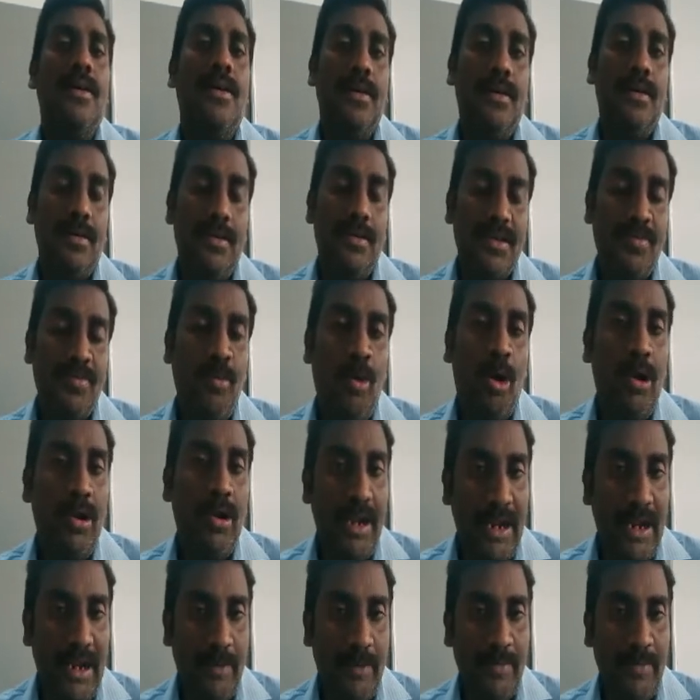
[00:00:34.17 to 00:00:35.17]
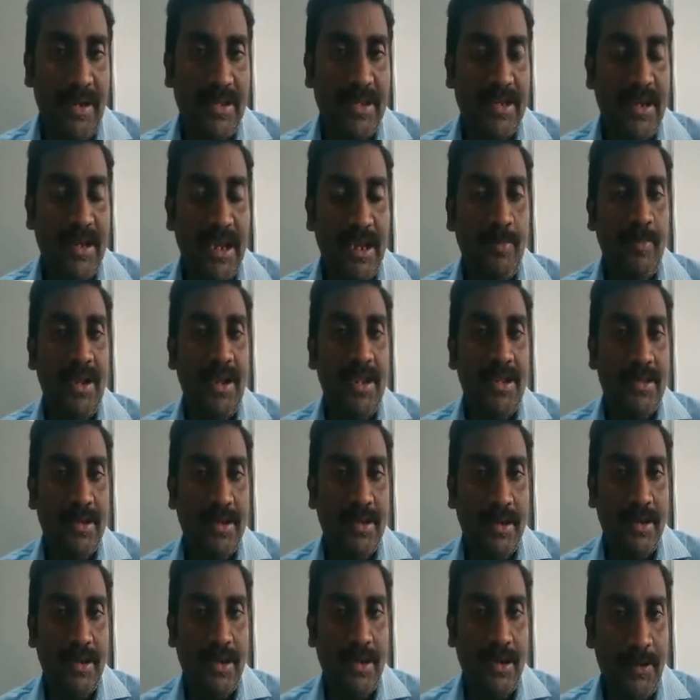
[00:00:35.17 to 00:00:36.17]
small elements, like means
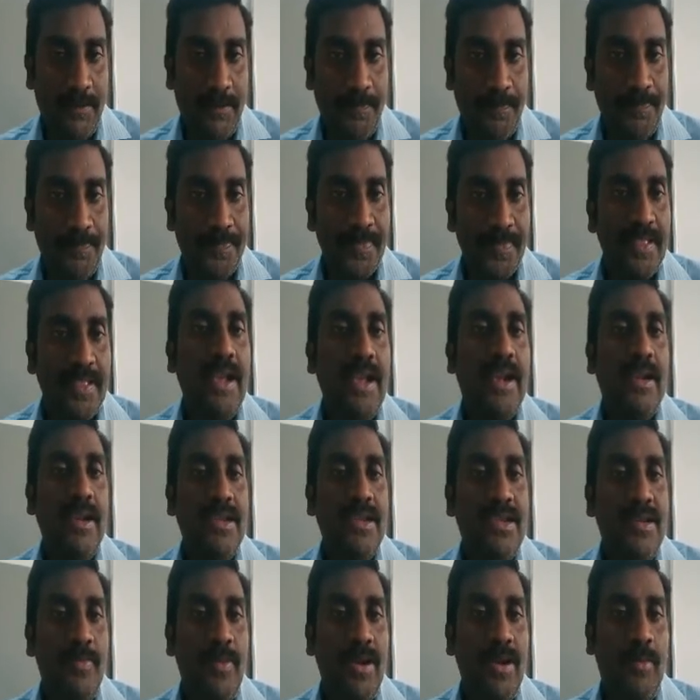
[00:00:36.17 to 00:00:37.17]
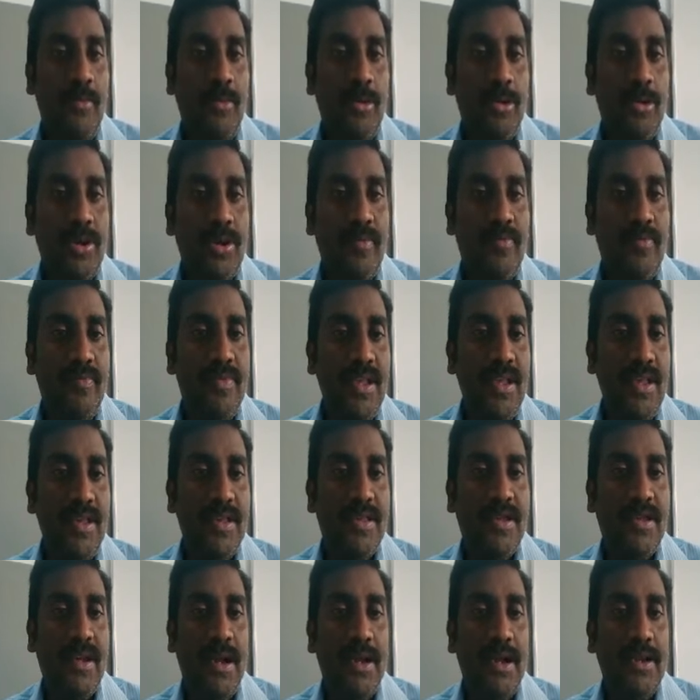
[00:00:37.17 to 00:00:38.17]
negligible amount of
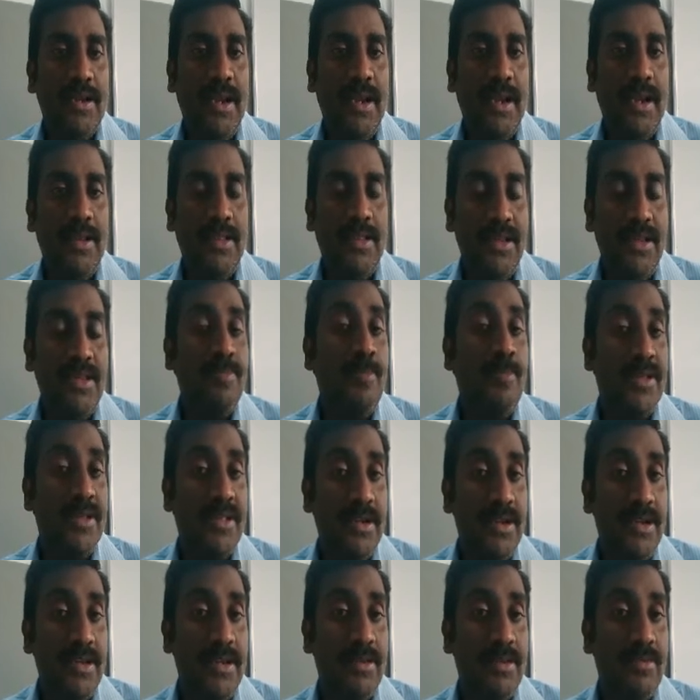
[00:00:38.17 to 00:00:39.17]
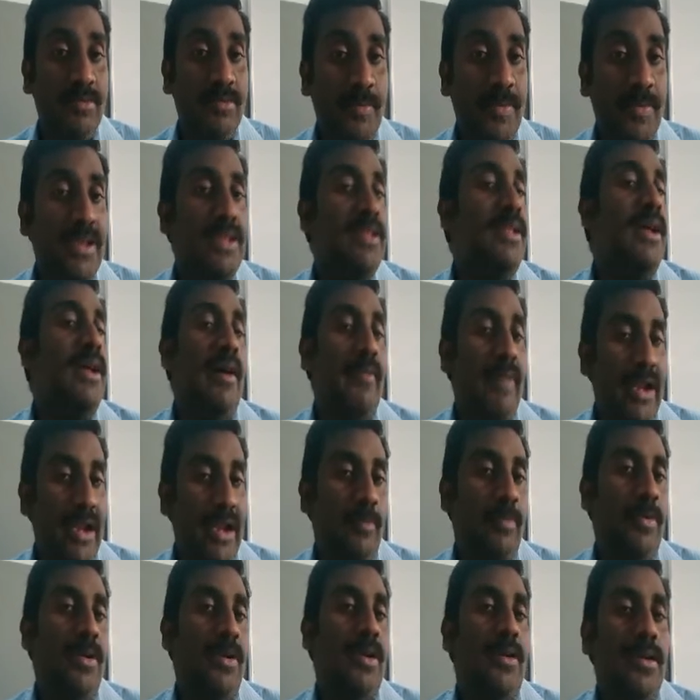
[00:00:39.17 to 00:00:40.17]
these contain these percentages will be
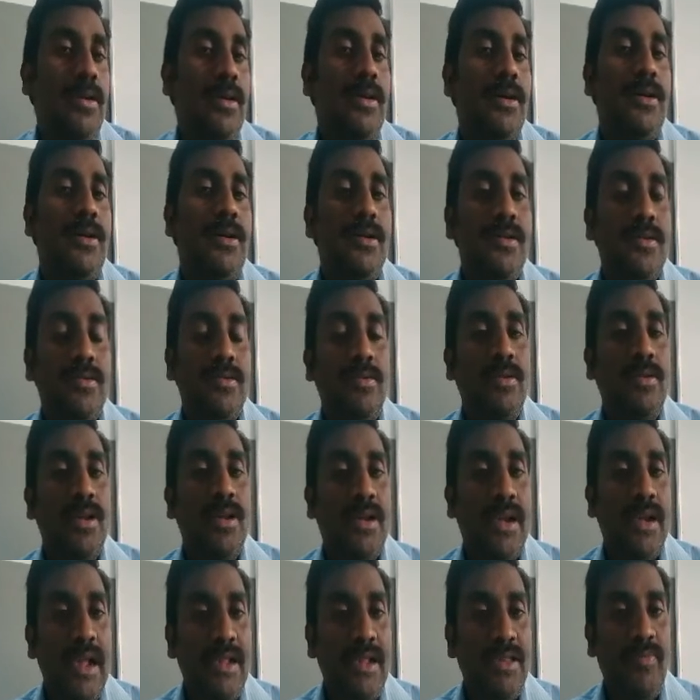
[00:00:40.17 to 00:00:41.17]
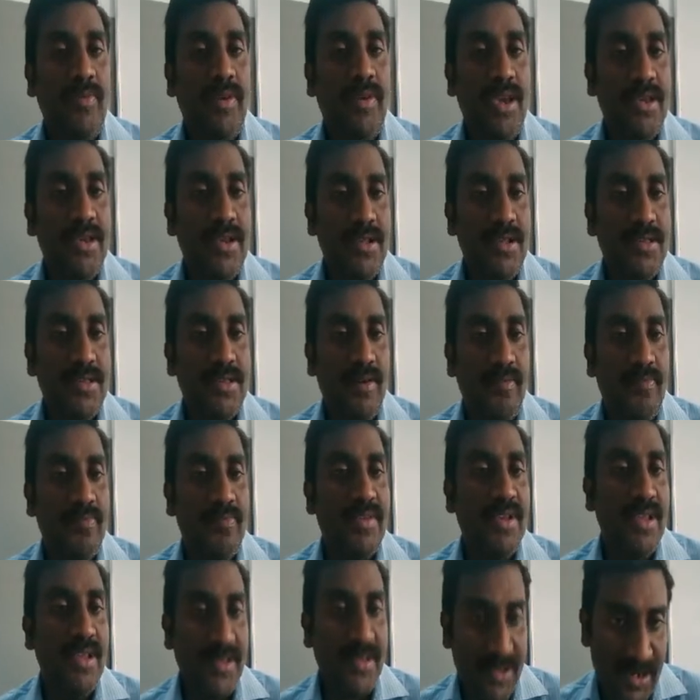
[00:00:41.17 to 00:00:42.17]
available. So the classifications of
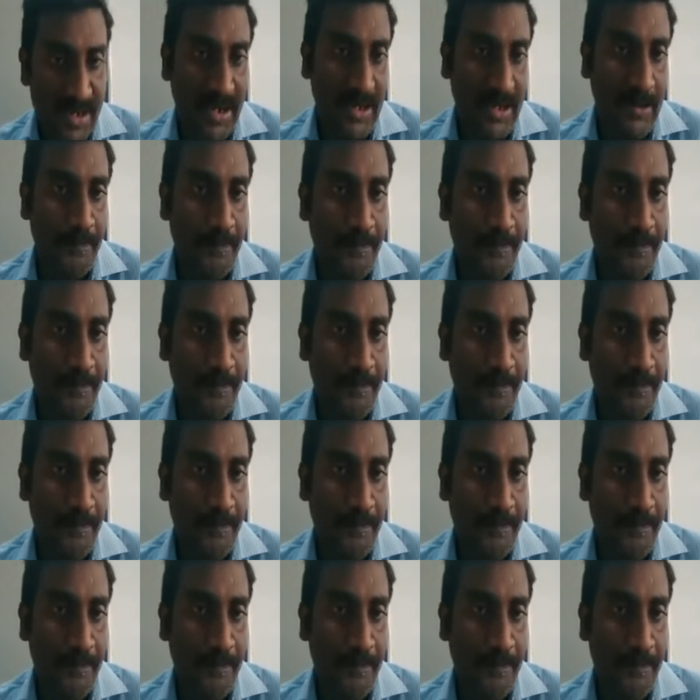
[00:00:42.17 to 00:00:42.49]
steel.